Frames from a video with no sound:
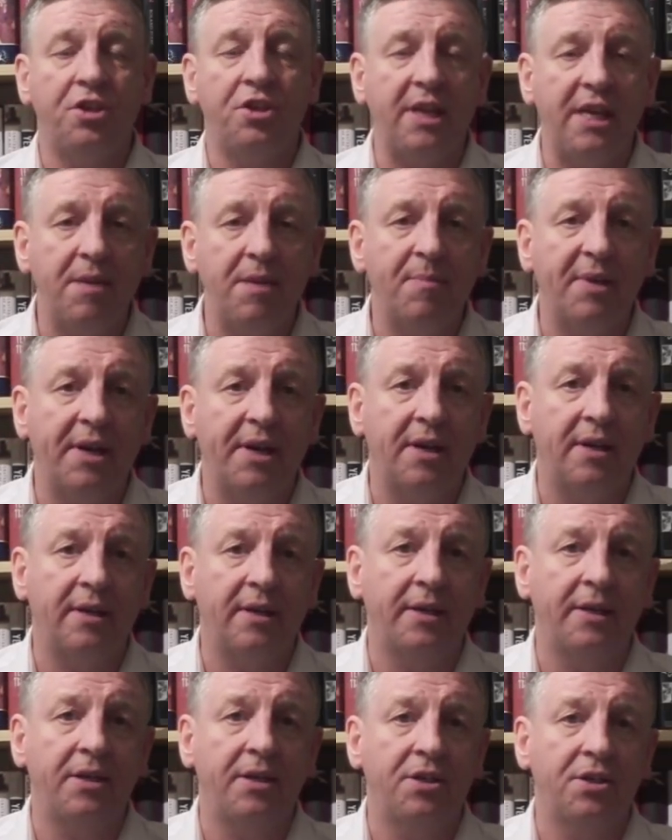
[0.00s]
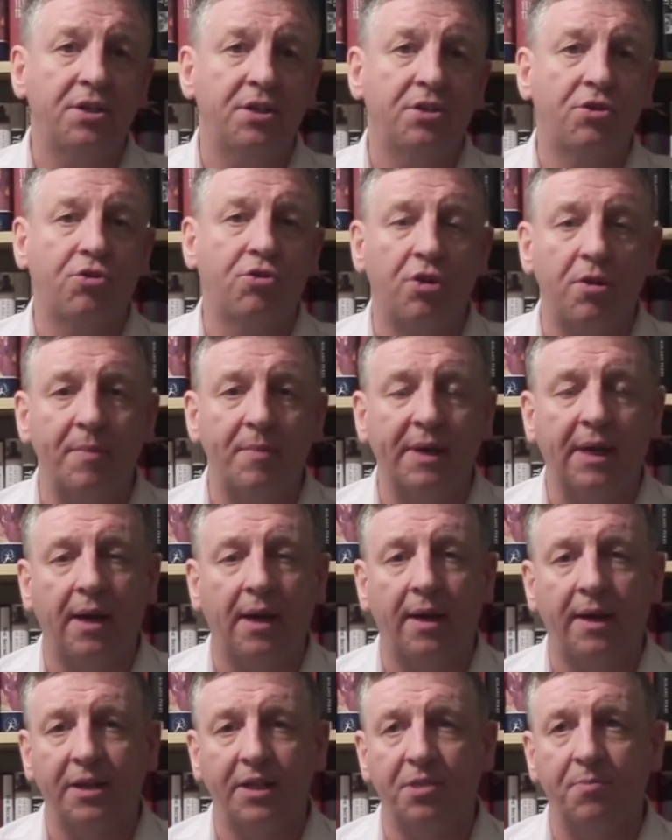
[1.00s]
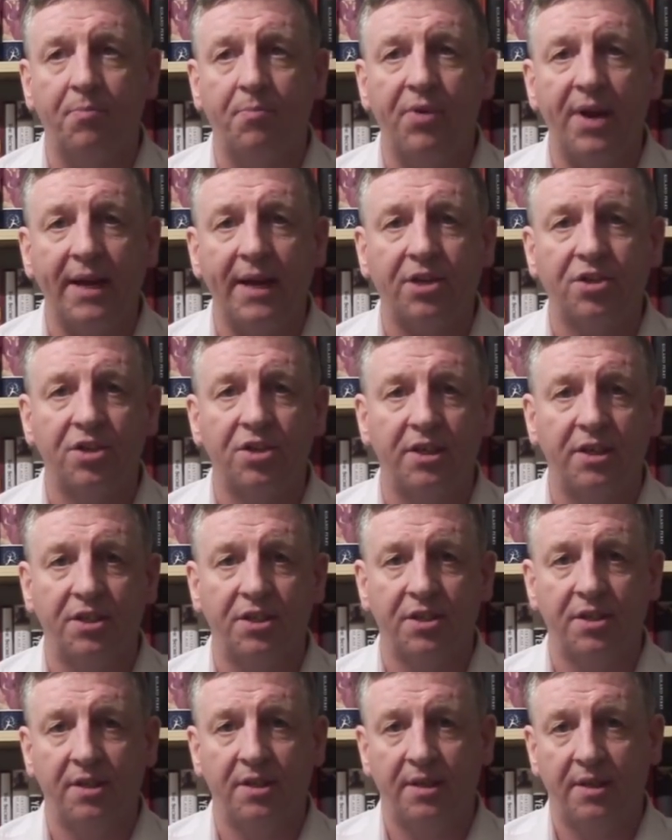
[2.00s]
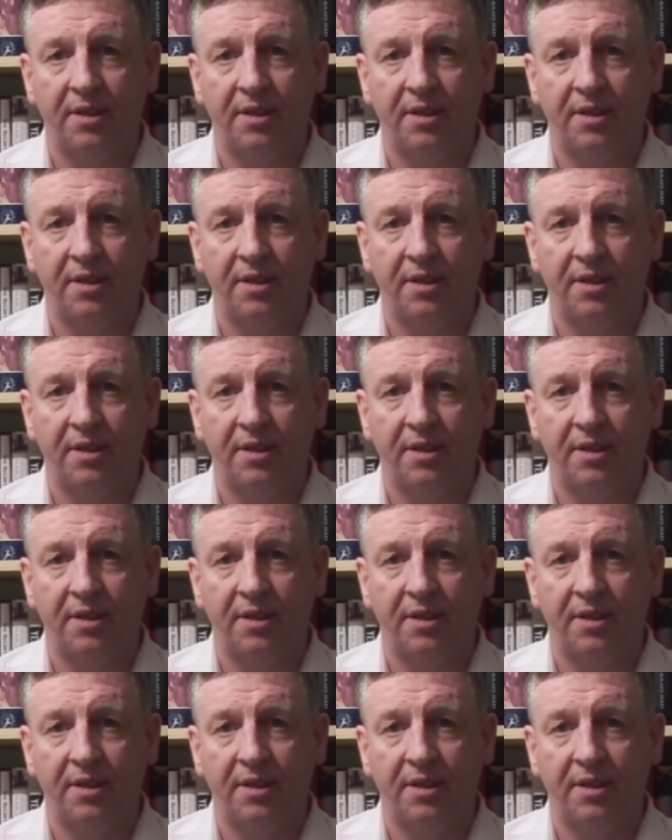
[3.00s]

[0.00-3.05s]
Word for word: demonise, criminalise Brexit,